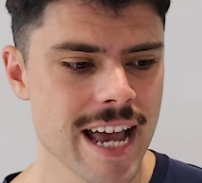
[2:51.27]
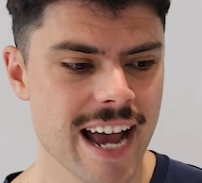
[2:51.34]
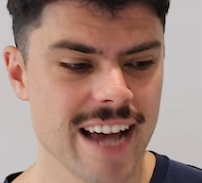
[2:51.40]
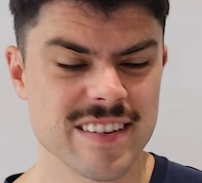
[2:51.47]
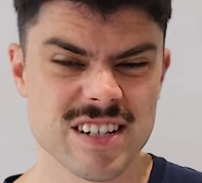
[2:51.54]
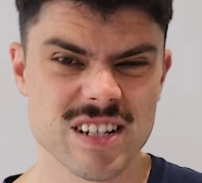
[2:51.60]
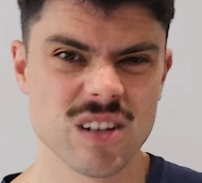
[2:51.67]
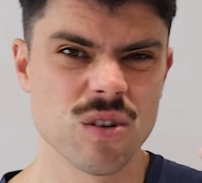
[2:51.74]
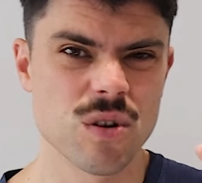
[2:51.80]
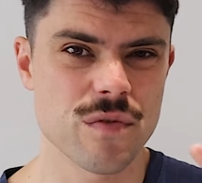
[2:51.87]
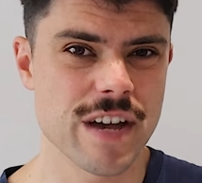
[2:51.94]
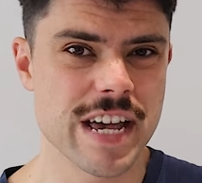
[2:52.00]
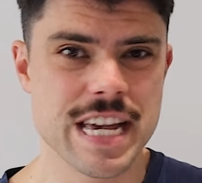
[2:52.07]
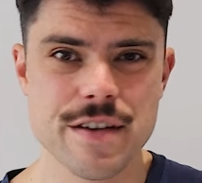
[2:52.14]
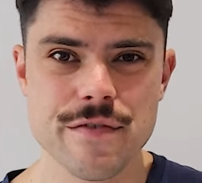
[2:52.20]
And there's a lot
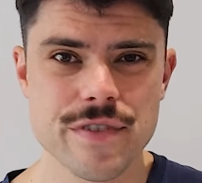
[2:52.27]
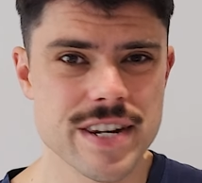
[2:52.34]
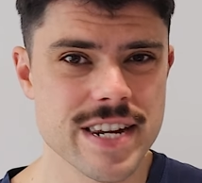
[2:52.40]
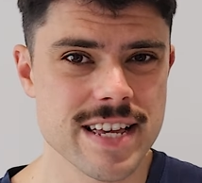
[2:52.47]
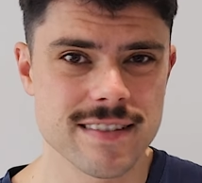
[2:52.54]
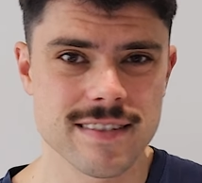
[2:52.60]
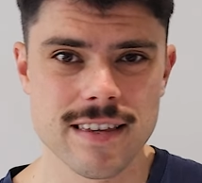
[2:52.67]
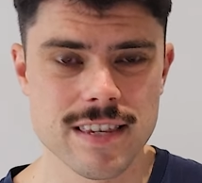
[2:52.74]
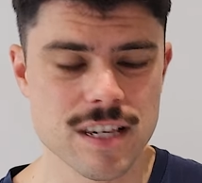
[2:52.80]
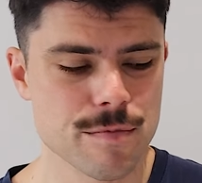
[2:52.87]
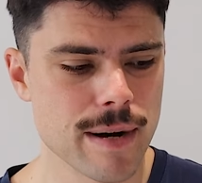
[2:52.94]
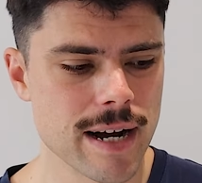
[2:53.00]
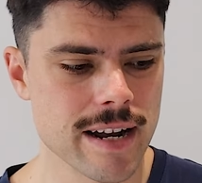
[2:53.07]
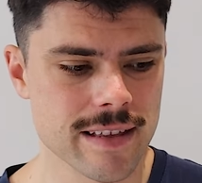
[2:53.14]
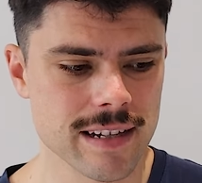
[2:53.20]
of evenness to this
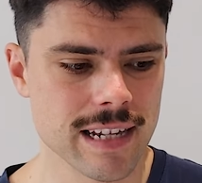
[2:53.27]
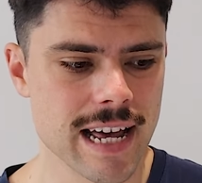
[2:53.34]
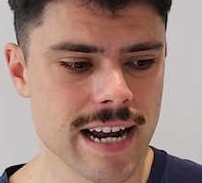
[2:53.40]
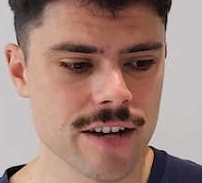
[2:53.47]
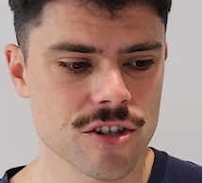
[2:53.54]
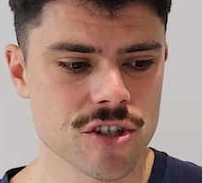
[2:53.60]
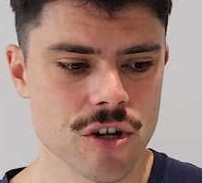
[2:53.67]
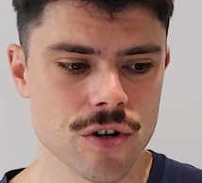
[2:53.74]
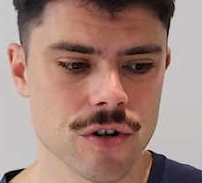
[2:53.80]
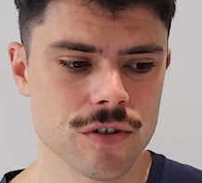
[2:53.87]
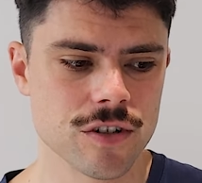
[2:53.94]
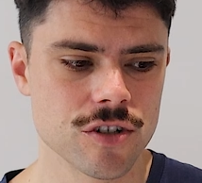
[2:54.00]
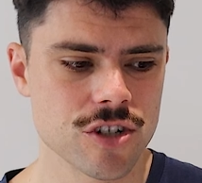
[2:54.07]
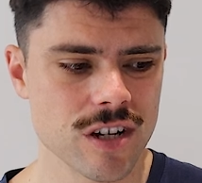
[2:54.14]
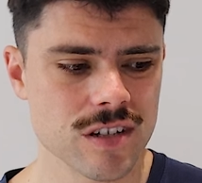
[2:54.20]
part of the ladder. So
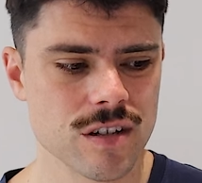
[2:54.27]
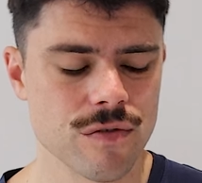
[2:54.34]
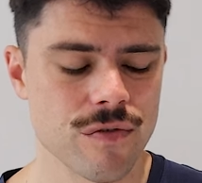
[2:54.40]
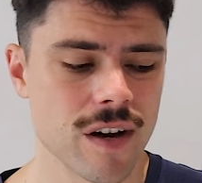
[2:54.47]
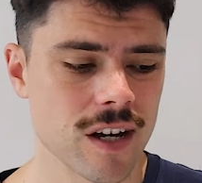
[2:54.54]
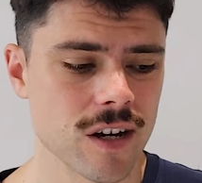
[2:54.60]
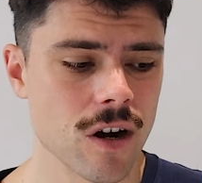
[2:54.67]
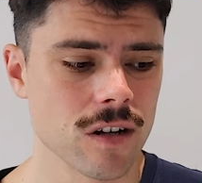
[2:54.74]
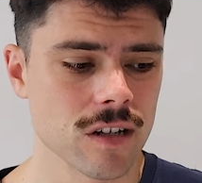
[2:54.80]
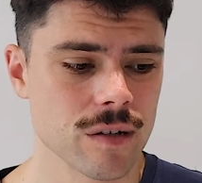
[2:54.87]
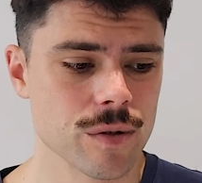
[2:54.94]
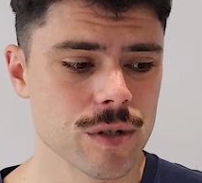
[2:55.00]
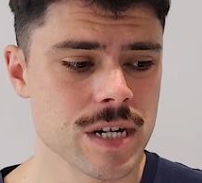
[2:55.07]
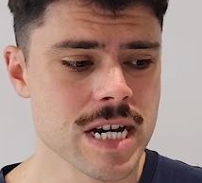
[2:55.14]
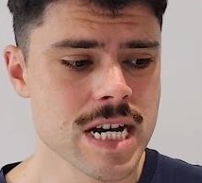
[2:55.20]
to justify
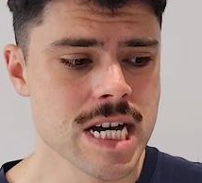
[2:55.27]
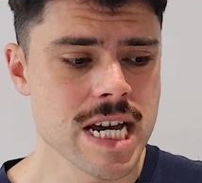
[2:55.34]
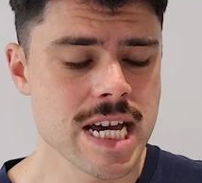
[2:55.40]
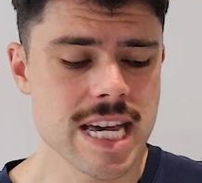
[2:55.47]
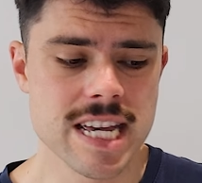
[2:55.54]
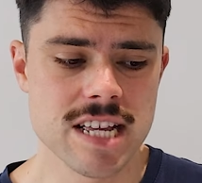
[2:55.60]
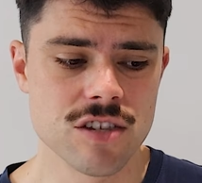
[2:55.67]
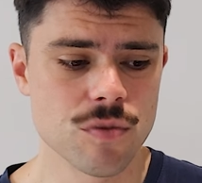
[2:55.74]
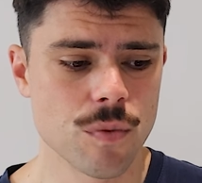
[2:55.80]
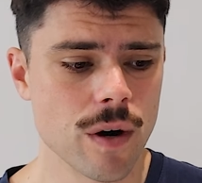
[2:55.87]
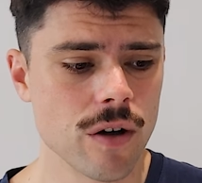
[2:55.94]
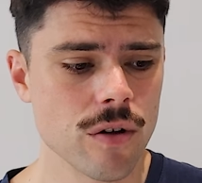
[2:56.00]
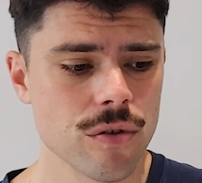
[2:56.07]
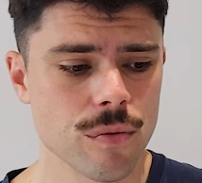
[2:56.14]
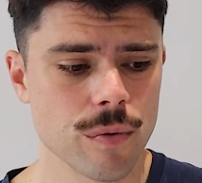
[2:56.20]
Collingwood in
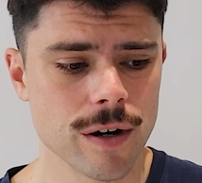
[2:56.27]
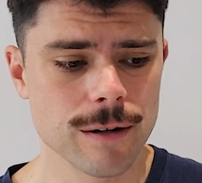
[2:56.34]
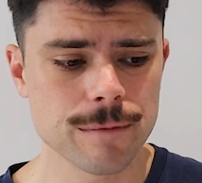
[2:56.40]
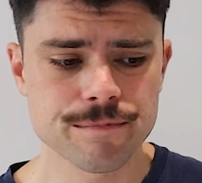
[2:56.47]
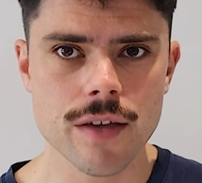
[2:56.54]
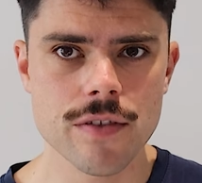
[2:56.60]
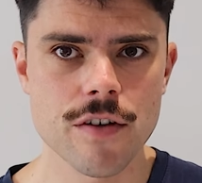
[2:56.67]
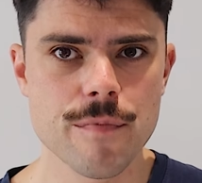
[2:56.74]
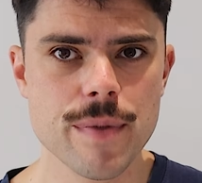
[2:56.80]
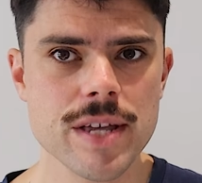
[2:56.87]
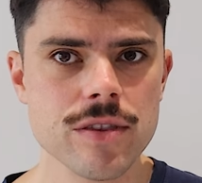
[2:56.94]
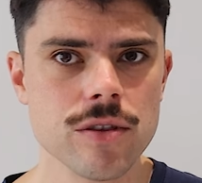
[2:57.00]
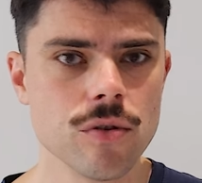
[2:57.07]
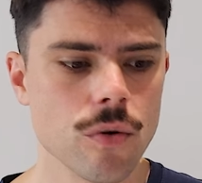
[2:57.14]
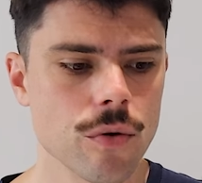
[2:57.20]
12th? Well, they've
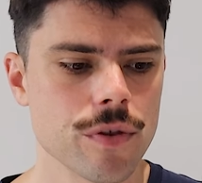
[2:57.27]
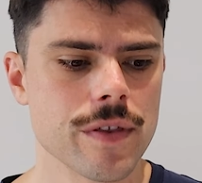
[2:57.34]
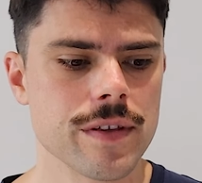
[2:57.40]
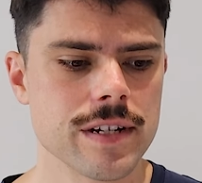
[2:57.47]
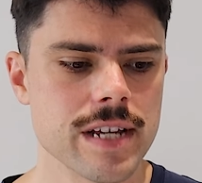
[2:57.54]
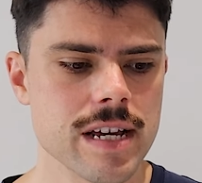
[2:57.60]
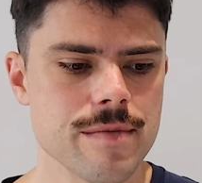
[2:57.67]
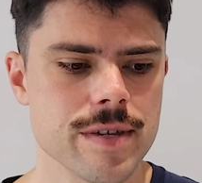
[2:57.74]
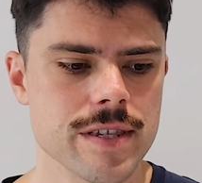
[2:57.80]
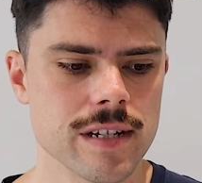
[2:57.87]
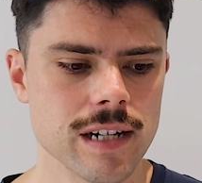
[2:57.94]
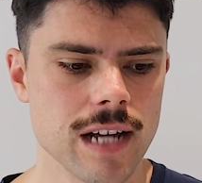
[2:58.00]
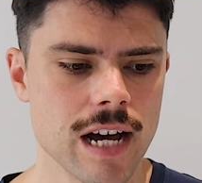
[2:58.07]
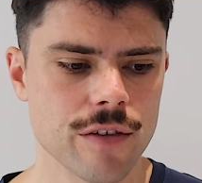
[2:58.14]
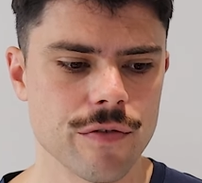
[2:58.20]
beaten North and the Demons in
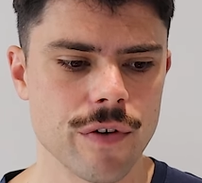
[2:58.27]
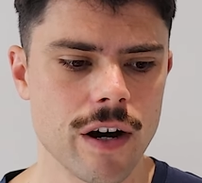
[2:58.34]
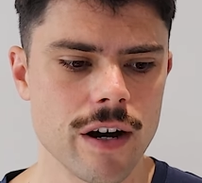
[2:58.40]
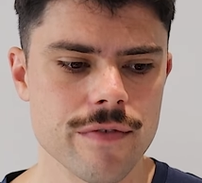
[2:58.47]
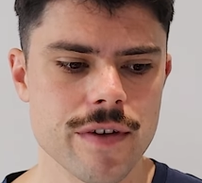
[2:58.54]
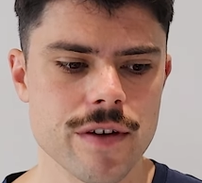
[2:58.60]
the last five.